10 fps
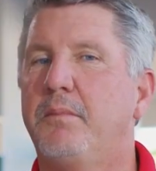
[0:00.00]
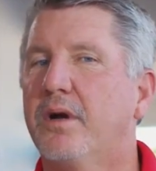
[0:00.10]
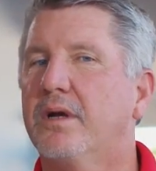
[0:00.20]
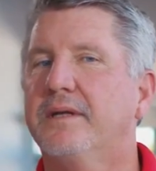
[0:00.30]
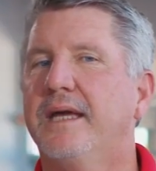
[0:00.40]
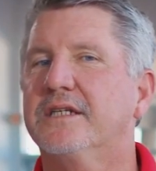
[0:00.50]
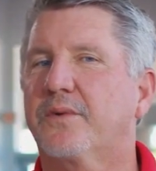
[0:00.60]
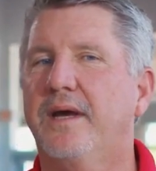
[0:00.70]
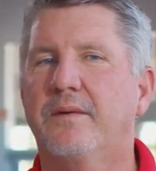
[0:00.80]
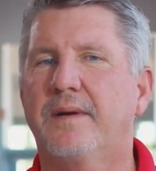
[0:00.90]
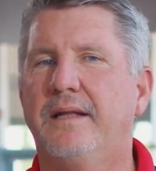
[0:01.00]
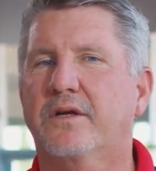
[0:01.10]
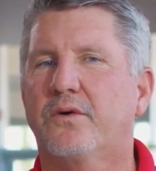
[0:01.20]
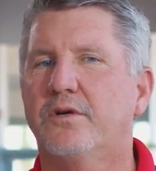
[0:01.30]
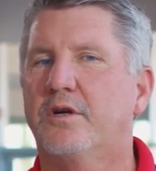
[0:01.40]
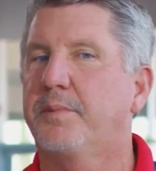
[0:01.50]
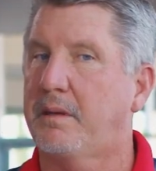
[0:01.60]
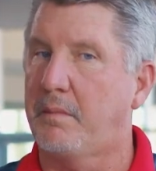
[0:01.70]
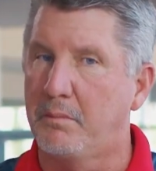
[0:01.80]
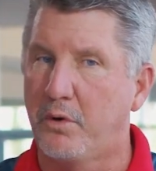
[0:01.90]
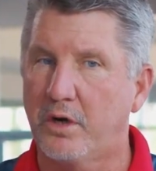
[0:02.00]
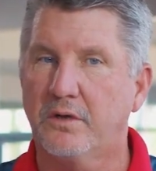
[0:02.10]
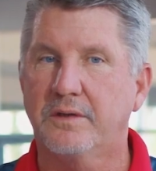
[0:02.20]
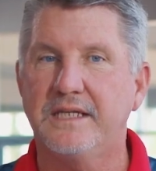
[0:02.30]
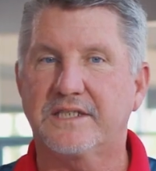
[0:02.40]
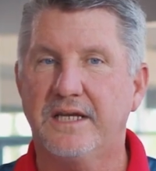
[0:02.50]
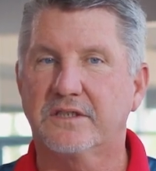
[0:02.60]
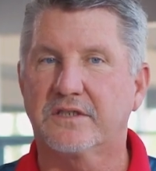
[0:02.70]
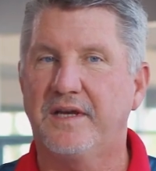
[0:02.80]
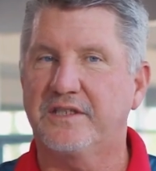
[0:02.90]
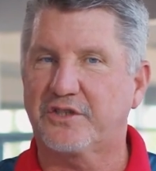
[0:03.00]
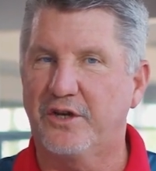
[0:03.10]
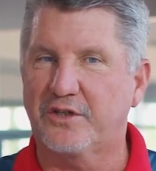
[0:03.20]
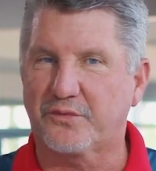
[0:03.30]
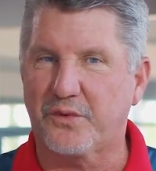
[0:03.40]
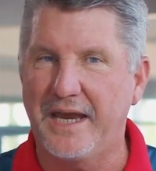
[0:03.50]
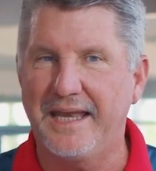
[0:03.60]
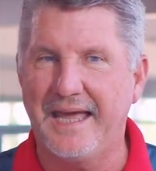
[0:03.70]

Memorial Day is right around the corner, but a Memorial Day sales event starts right